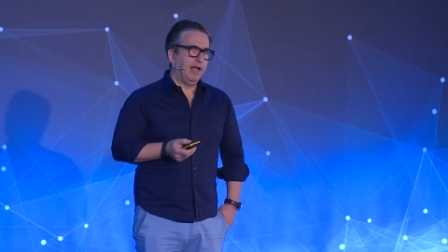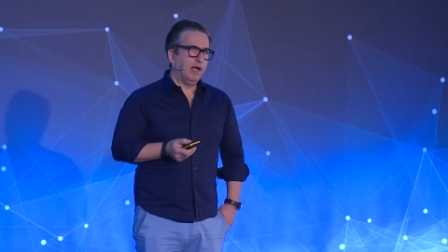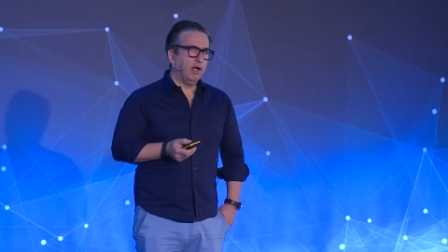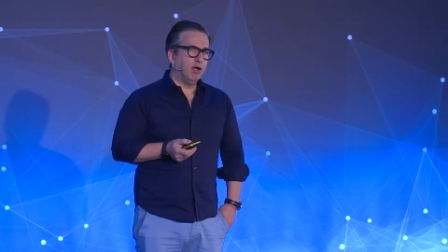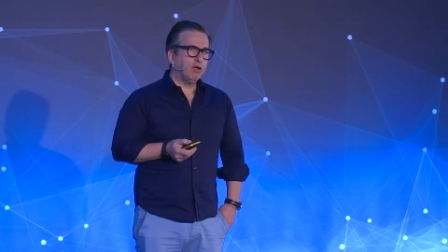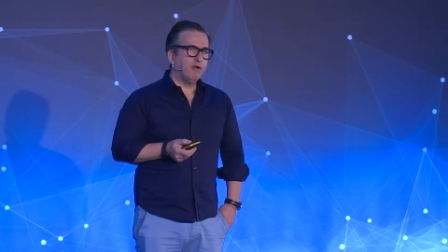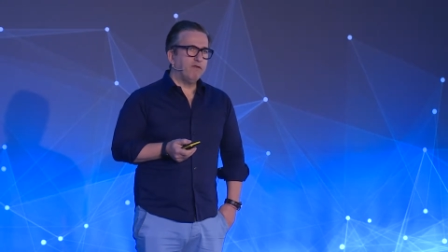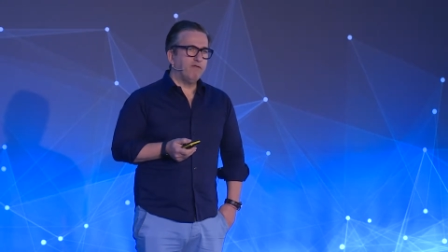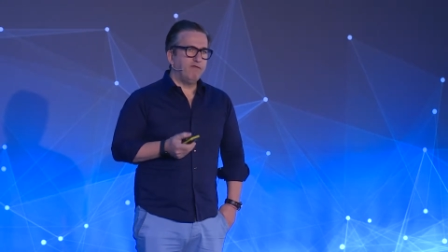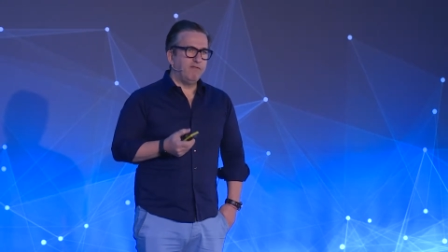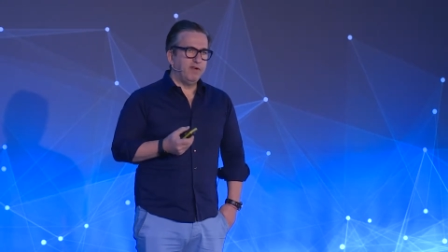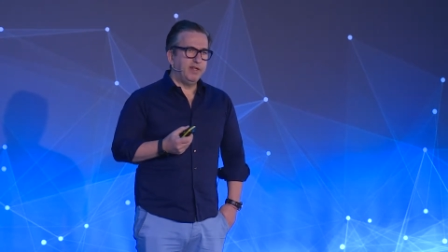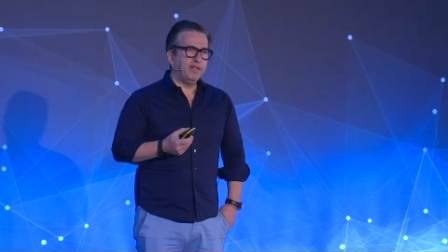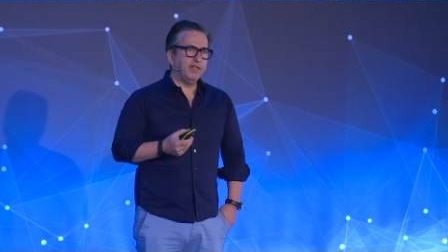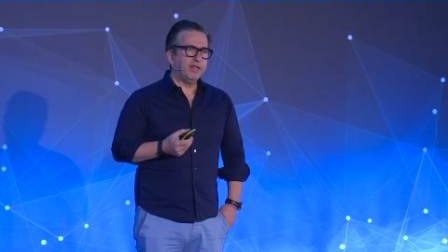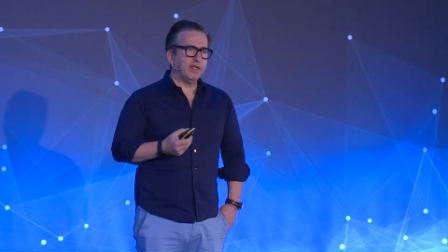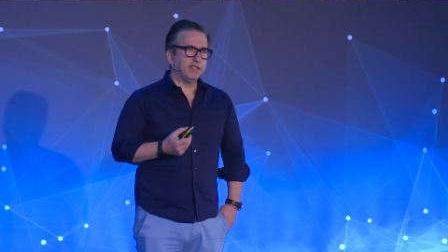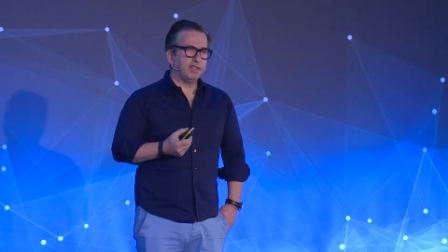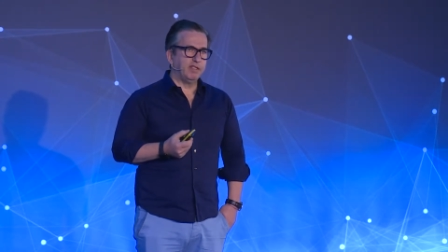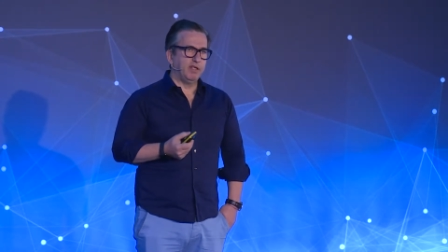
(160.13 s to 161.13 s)
lot of
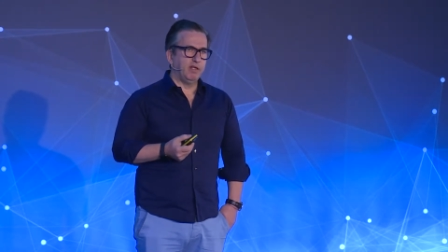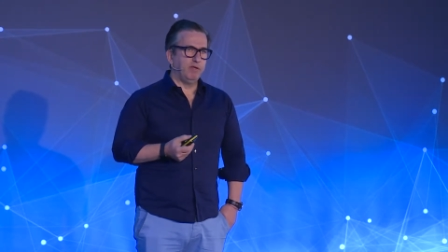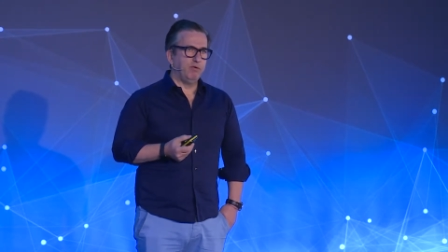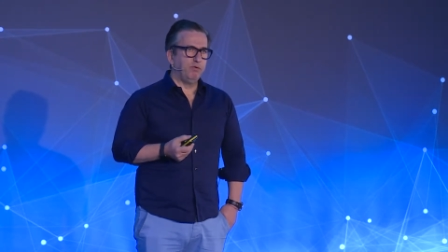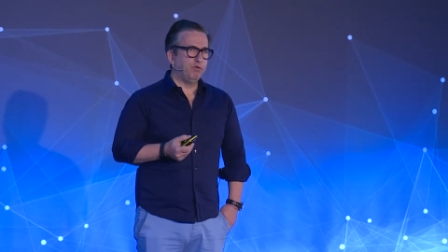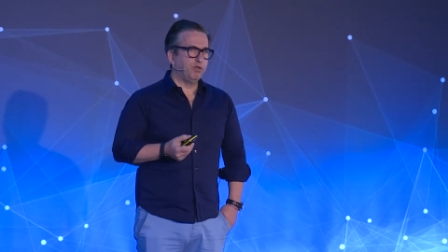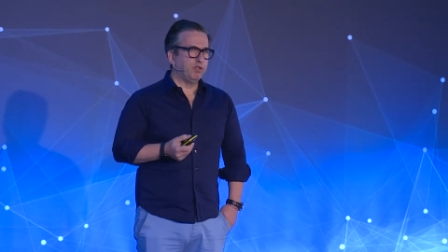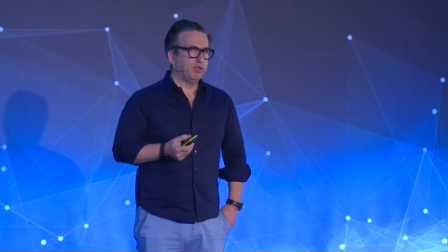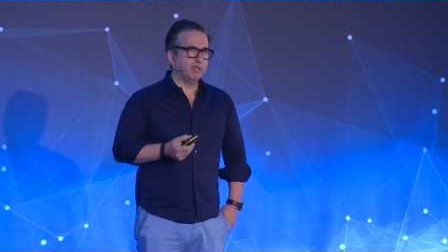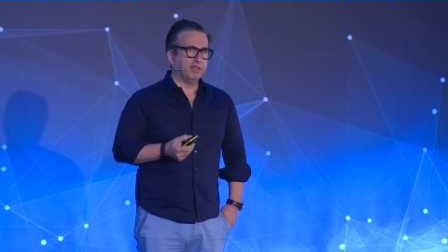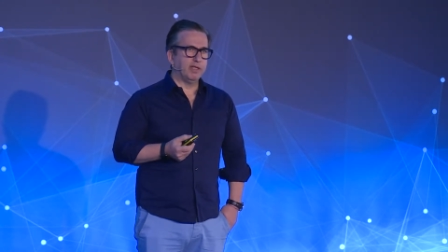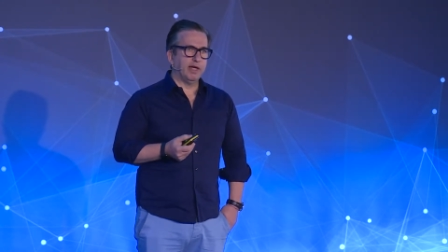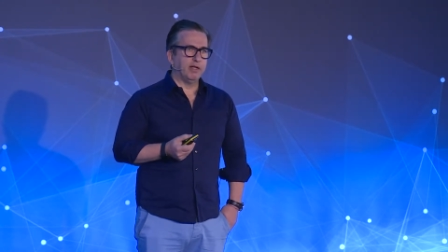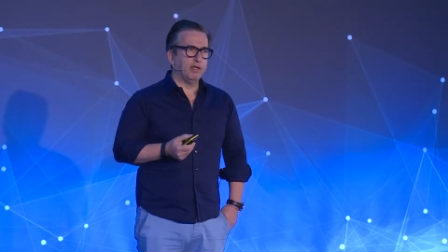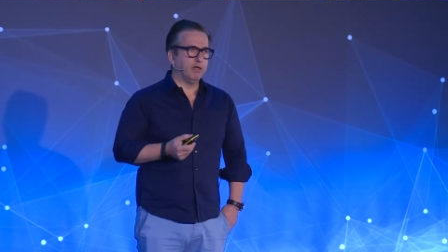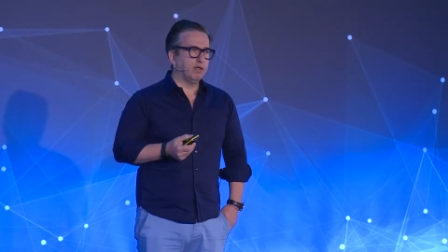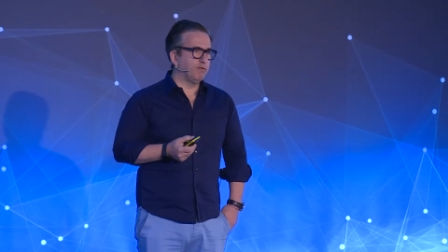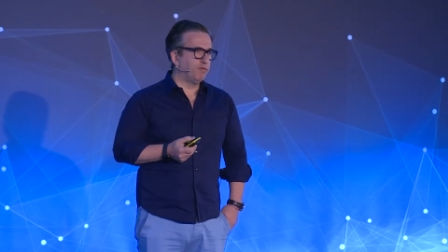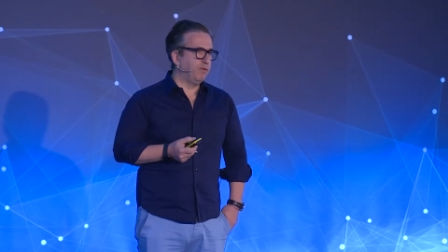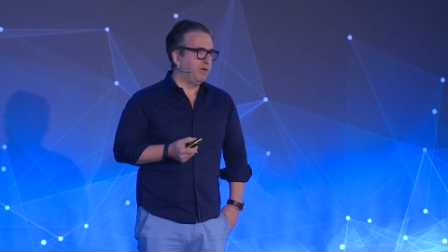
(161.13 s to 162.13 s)
fintech solutions are
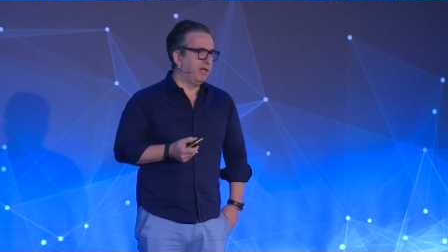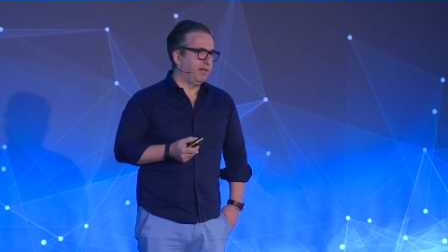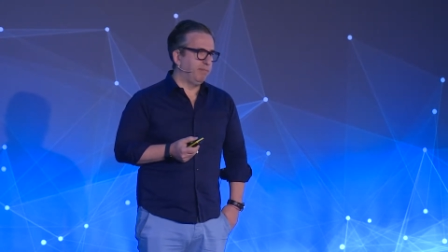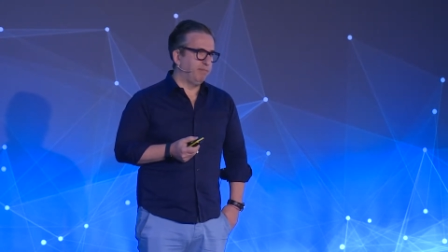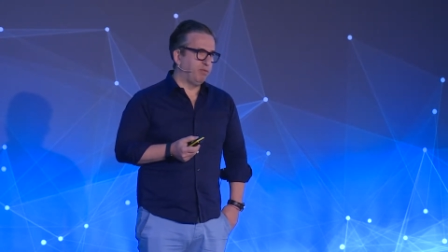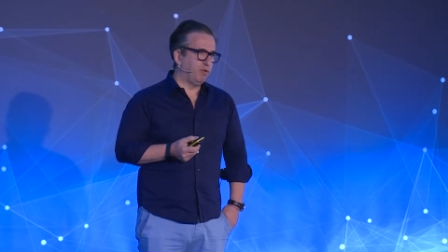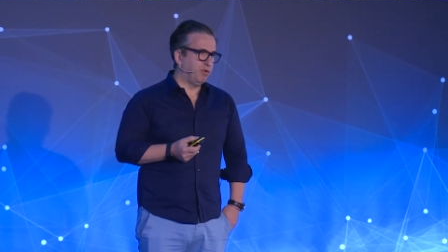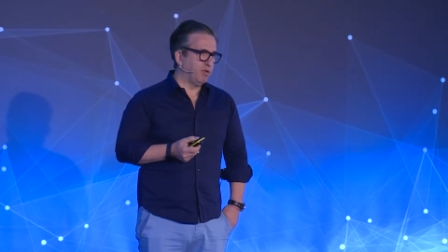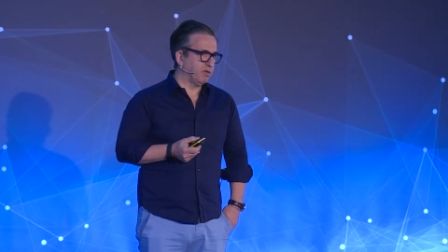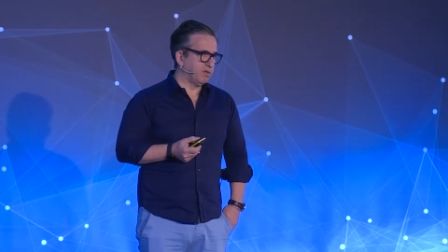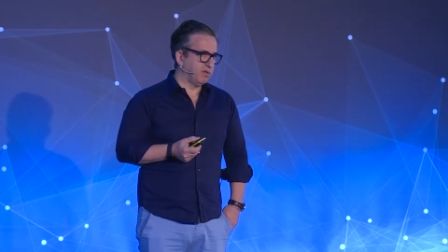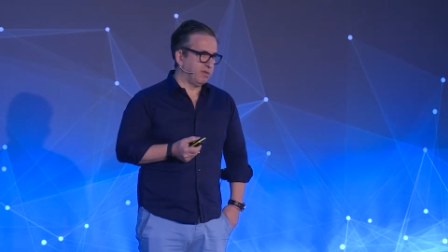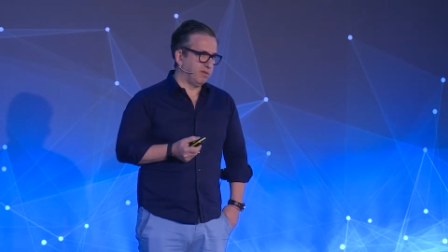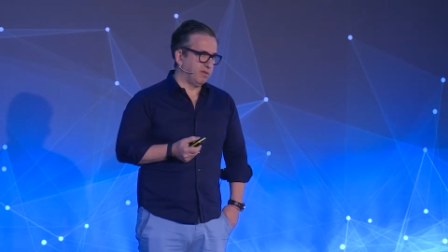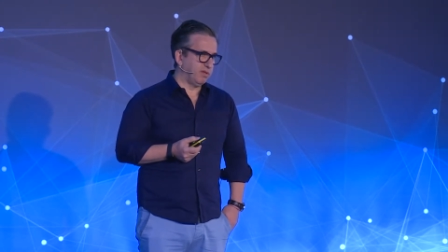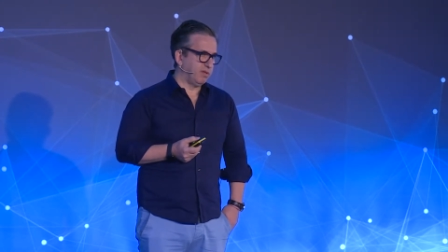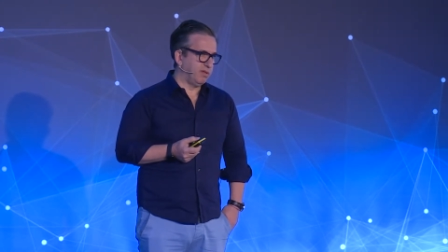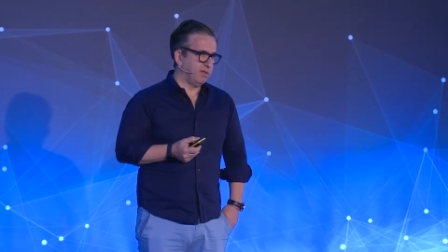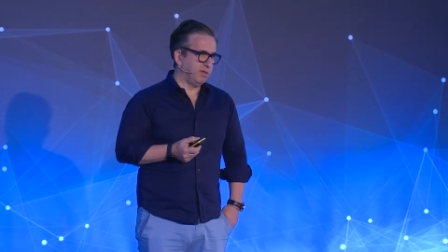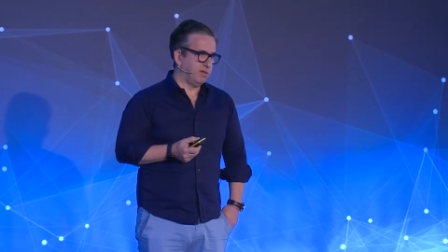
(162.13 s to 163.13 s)
not really
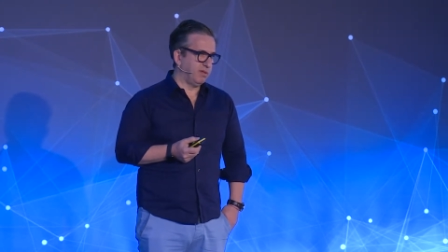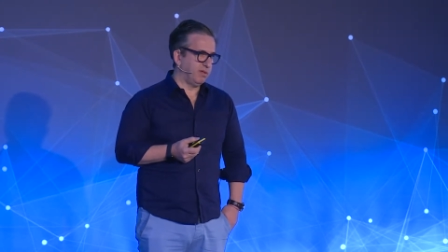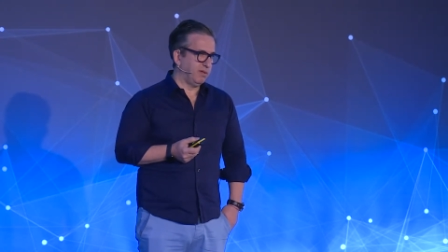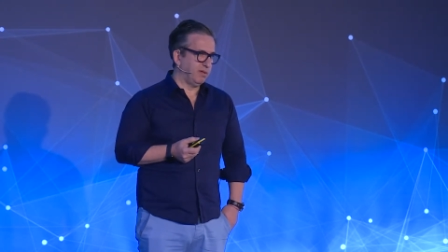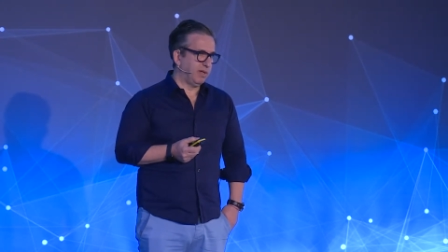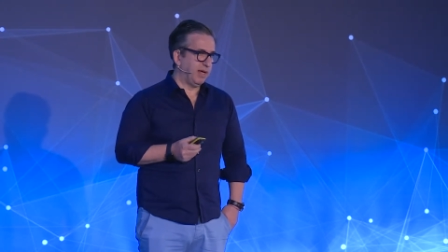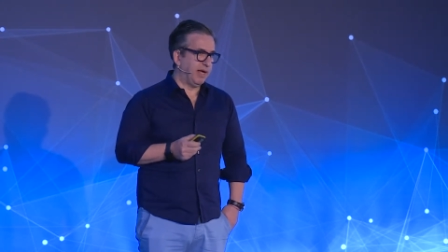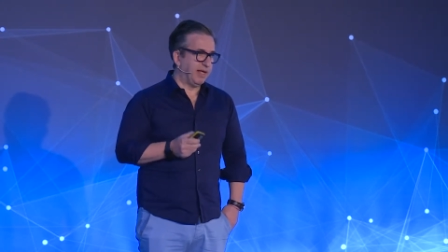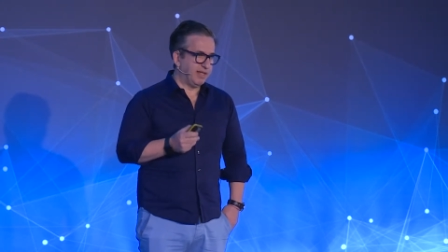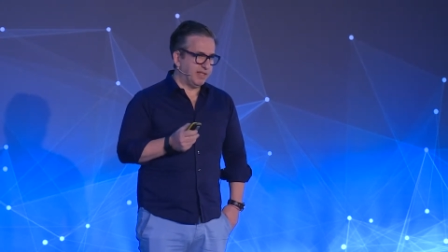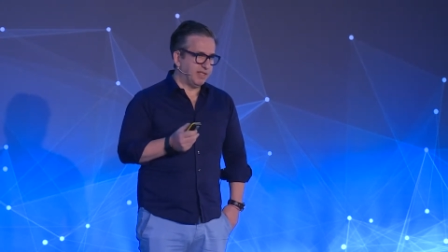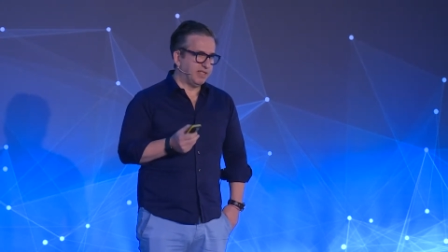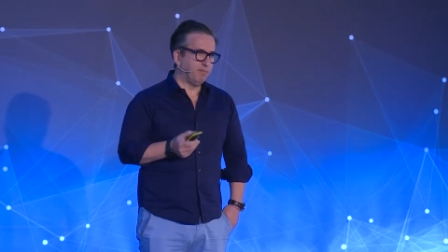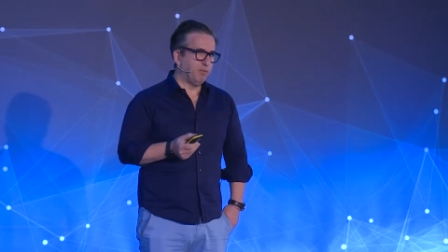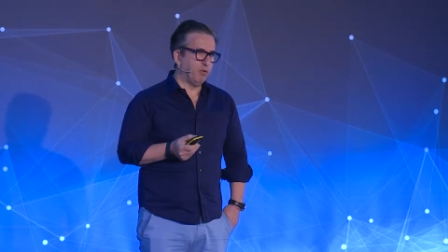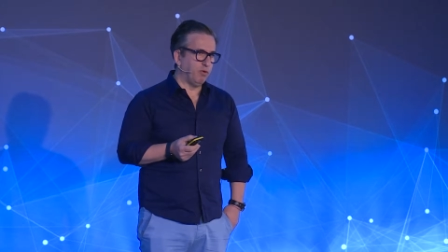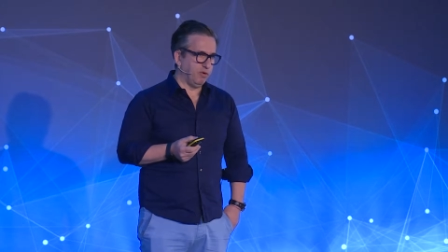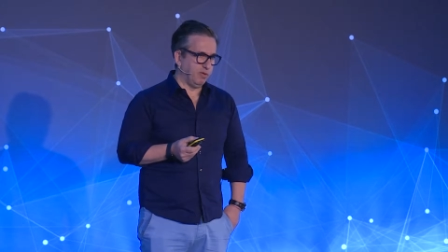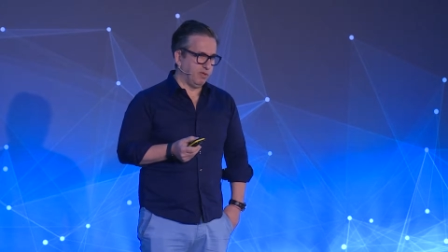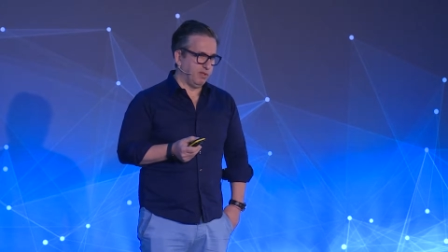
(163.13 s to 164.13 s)
important at this
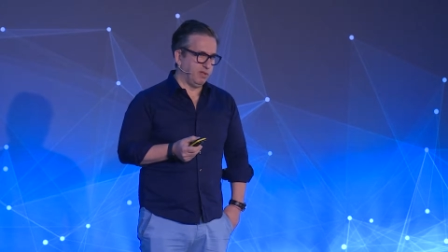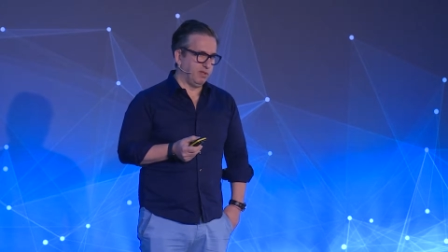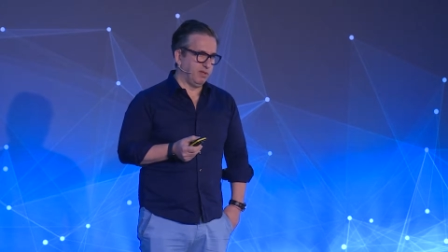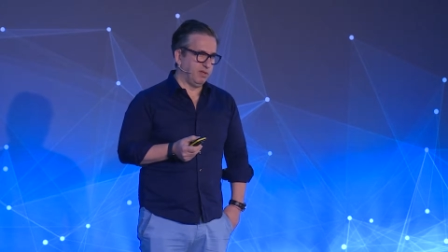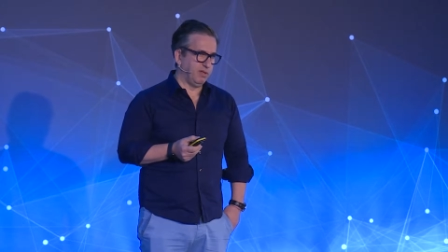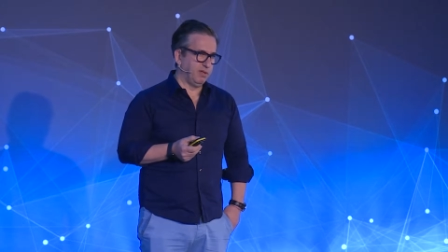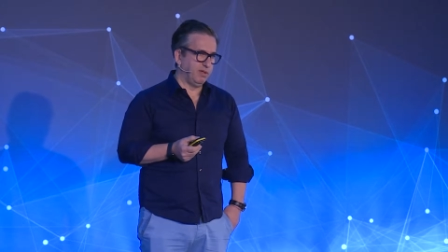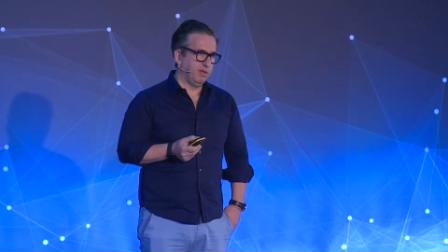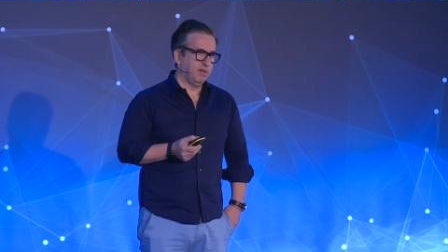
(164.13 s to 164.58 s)
point.